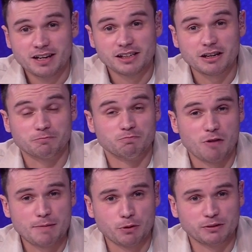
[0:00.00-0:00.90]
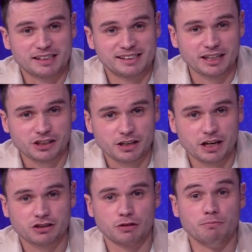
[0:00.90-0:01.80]
So, Red Bull's
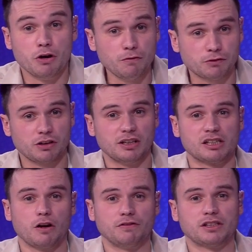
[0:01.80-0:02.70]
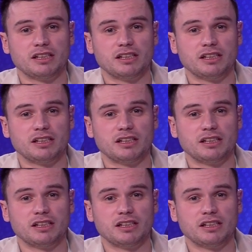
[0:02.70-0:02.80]
decision to move to the softs